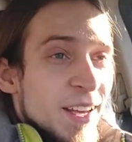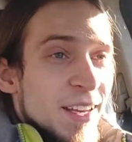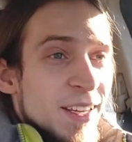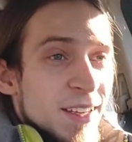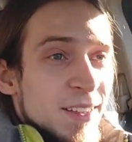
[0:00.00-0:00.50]

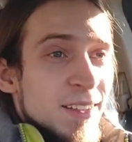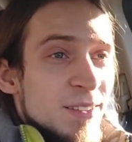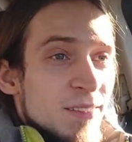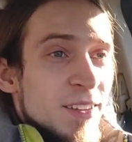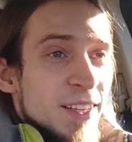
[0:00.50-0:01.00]
and
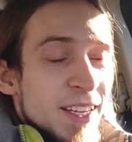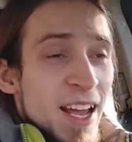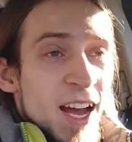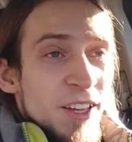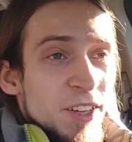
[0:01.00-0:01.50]

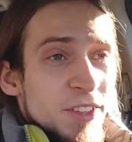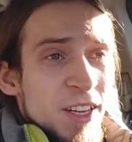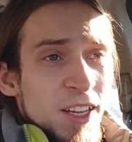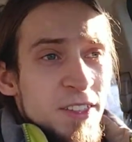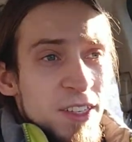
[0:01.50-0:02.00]
yeah,
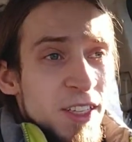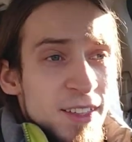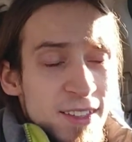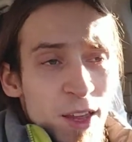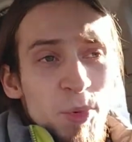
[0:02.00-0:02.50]
it
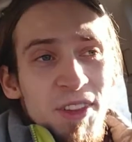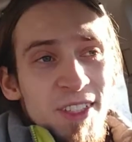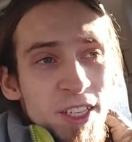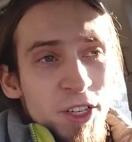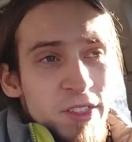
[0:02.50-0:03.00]
is a bit
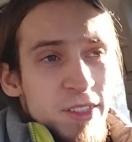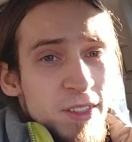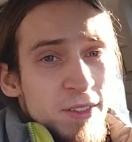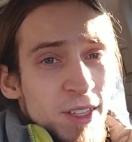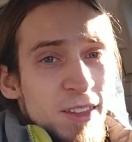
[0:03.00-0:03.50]
tedious
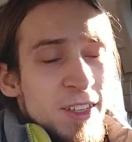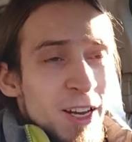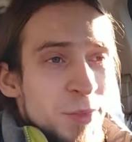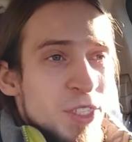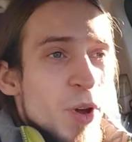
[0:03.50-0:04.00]
at
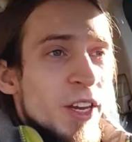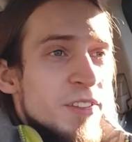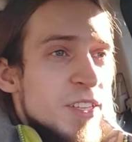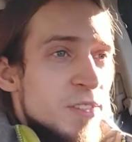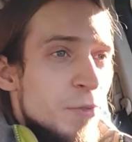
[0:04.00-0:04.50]
times to
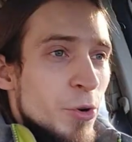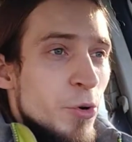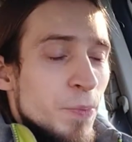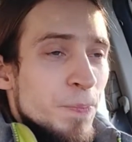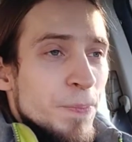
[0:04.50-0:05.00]
edit this
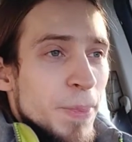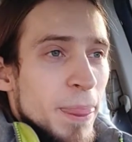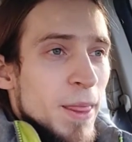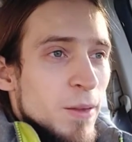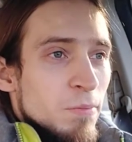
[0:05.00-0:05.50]
through,
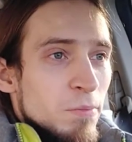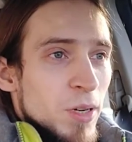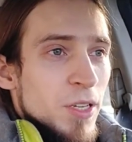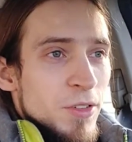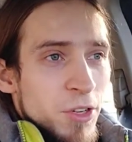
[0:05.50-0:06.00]

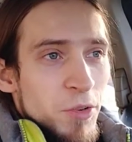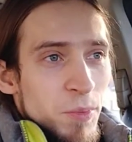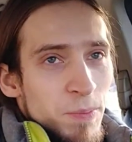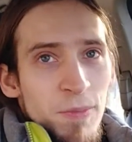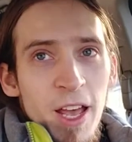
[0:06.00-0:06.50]
but, you know,
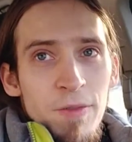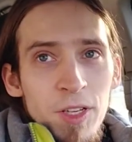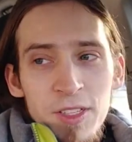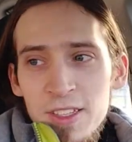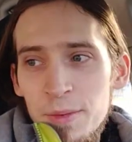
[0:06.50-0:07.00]

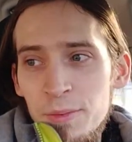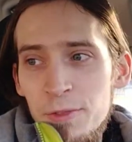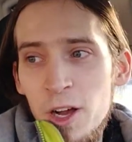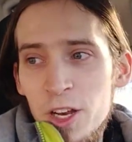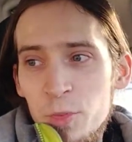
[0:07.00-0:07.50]
having some
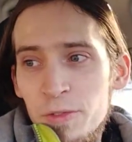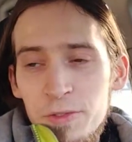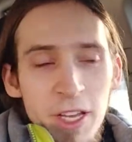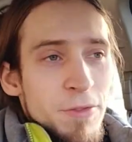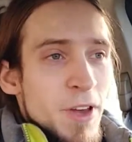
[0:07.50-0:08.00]
fun with
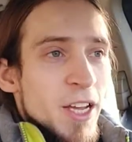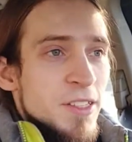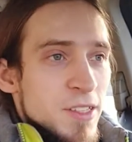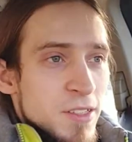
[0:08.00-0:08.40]
VFX is